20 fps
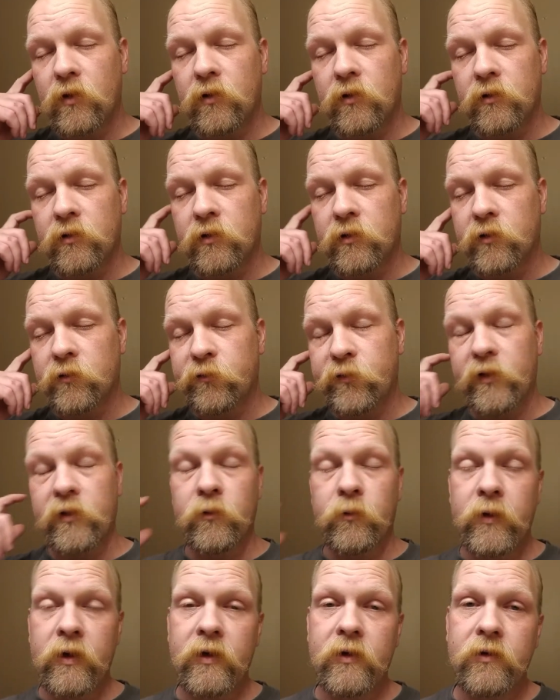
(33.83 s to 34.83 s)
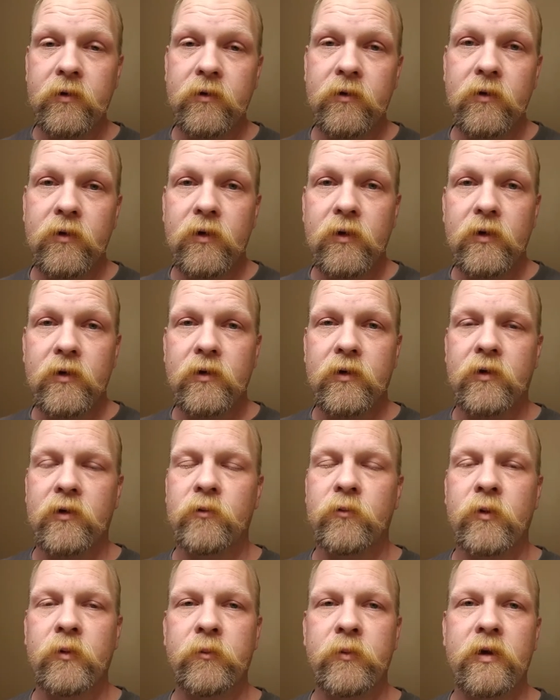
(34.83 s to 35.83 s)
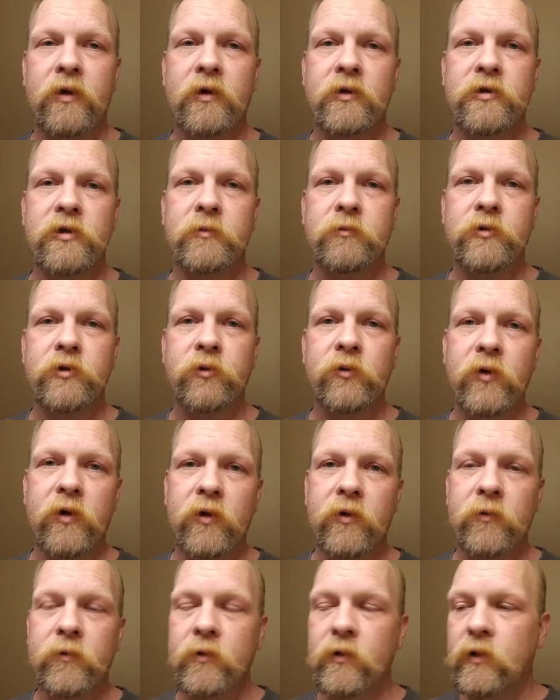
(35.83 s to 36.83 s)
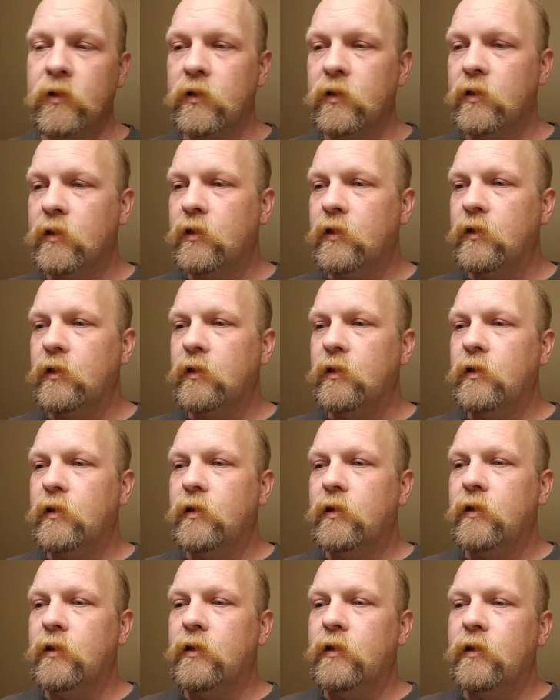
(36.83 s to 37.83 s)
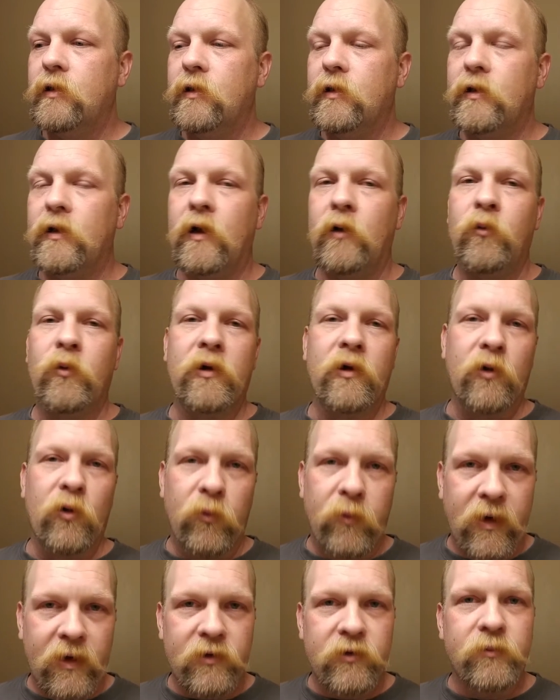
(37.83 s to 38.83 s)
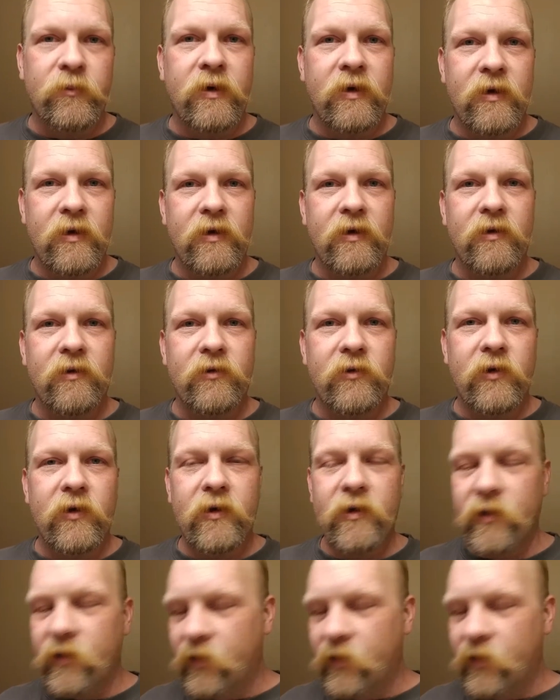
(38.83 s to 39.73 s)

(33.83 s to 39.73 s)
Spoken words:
another featherweight, the other one being a Gym Junior, I want to go back to my D's.